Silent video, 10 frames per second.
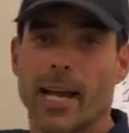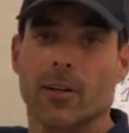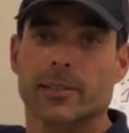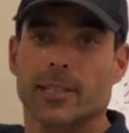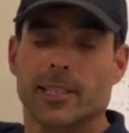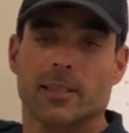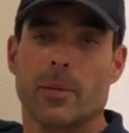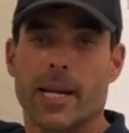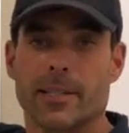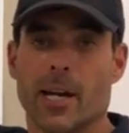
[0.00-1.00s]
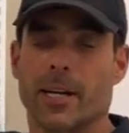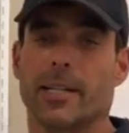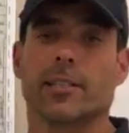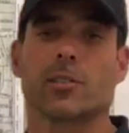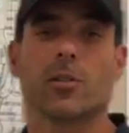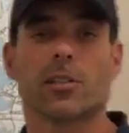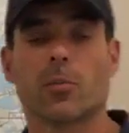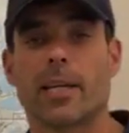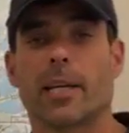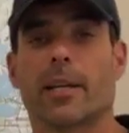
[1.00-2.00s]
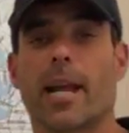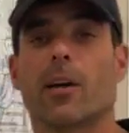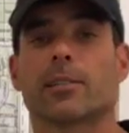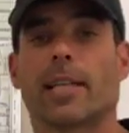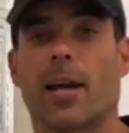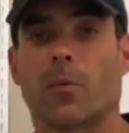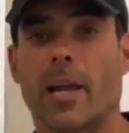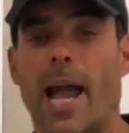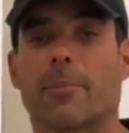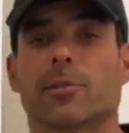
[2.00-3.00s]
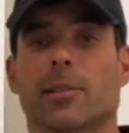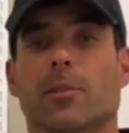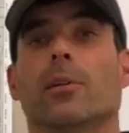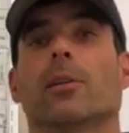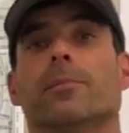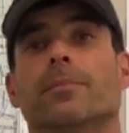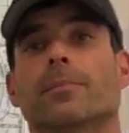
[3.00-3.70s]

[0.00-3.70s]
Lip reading: analysis is being done, and as soon as we can announce that, we absolutely will.